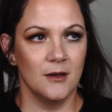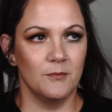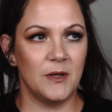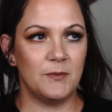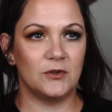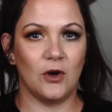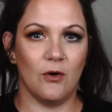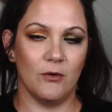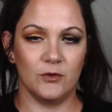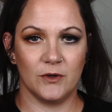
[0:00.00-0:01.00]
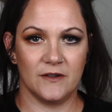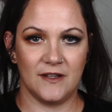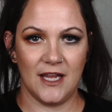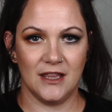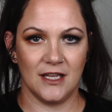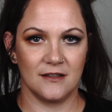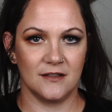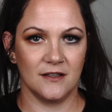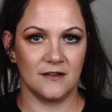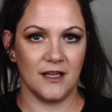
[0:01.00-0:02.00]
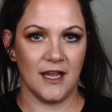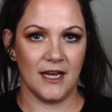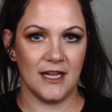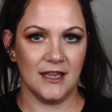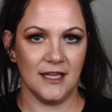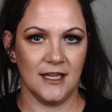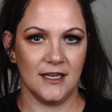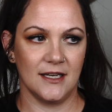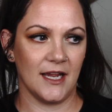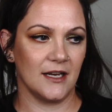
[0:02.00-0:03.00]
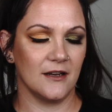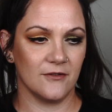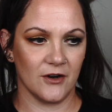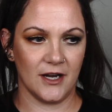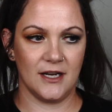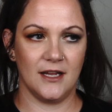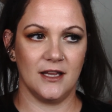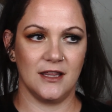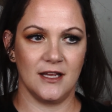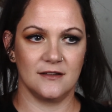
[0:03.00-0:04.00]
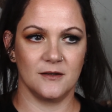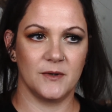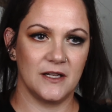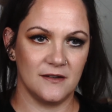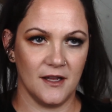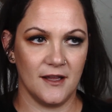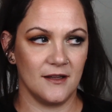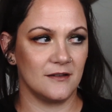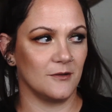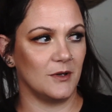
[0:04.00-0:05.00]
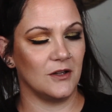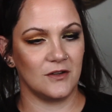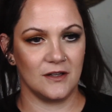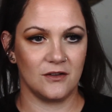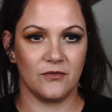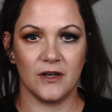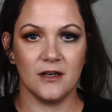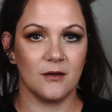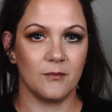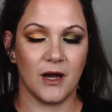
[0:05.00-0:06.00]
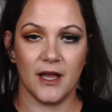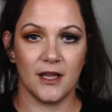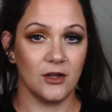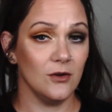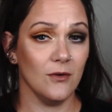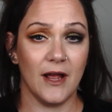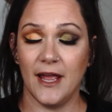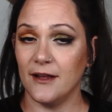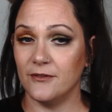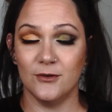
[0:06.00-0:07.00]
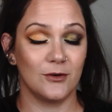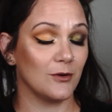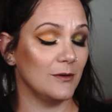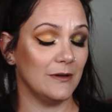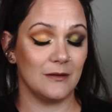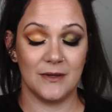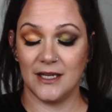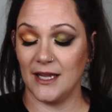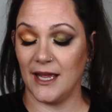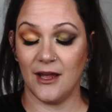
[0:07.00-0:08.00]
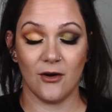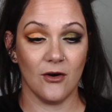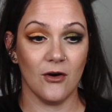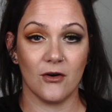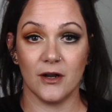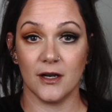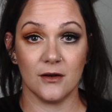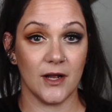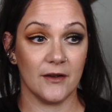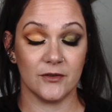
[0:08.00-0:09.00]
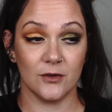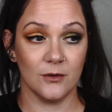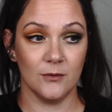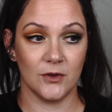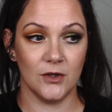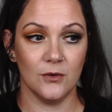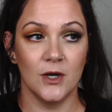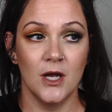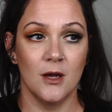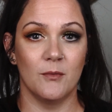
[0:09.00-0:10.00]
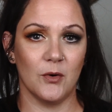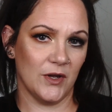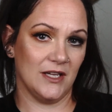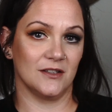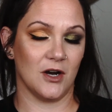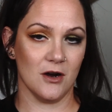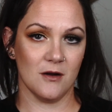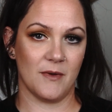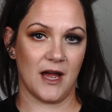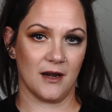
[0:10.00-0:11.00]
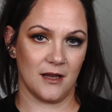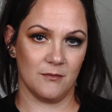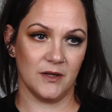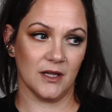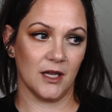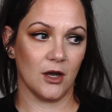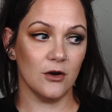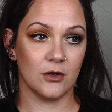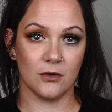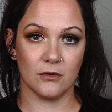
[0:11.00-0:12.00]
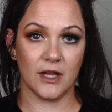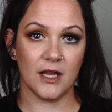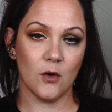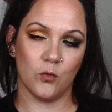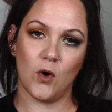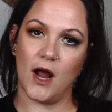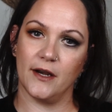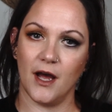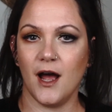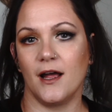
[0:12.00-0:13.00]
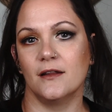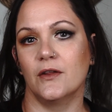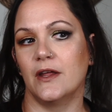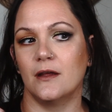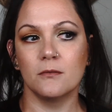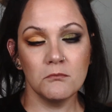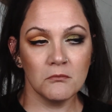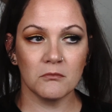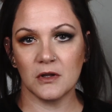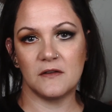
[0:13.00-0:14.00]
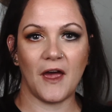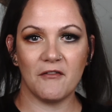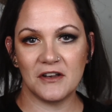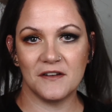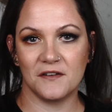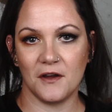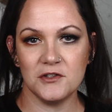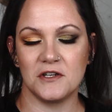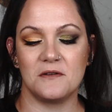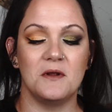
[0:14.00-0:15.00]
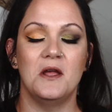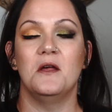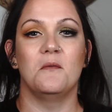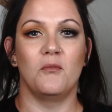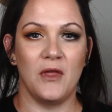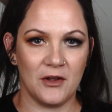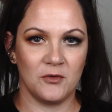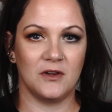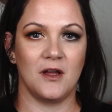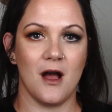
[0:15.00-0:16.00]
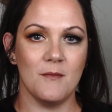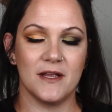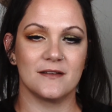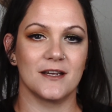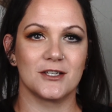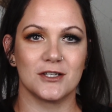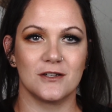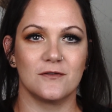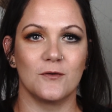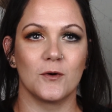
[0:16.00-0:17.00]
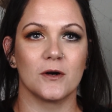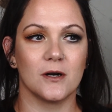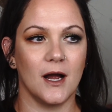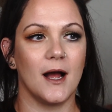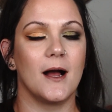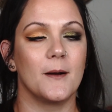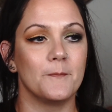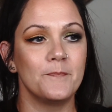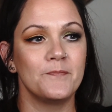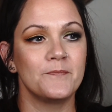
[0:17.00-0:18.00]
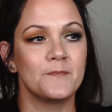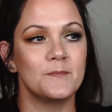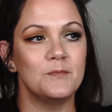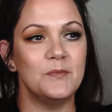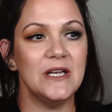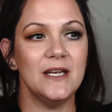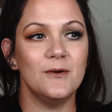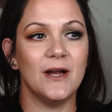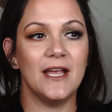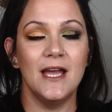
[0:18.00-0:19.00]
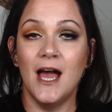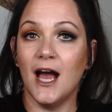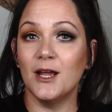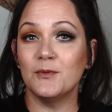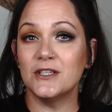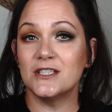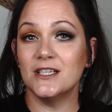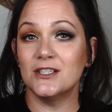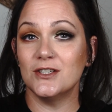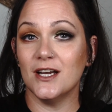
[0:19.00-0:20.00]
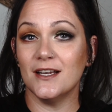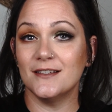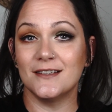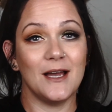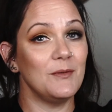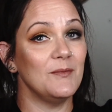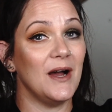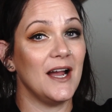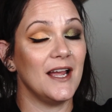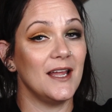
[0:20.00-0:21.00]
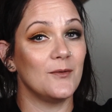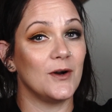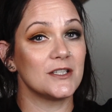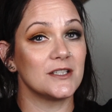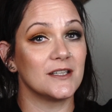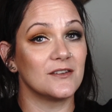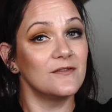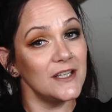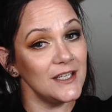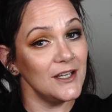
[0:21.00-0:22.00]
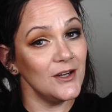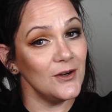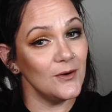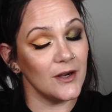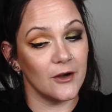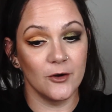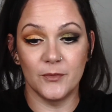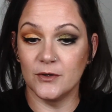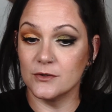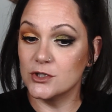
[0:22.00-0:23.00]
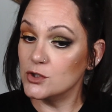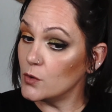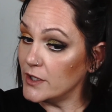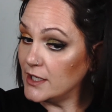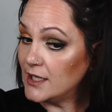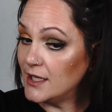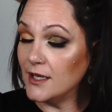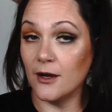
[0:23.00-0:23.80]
people don't always want to say things because that anything negative or anything somebody says, somebody else gets offended by it. You don't have to agree with me at all. And I don't have to agree with you. But we can talk about it. Be like, oh, you don't like it? Why not? Like, let's have a discussion. That's what the comment section is for. But anyway, I appreciate you guys stopping by and watching this video. I hope you enjoyed it.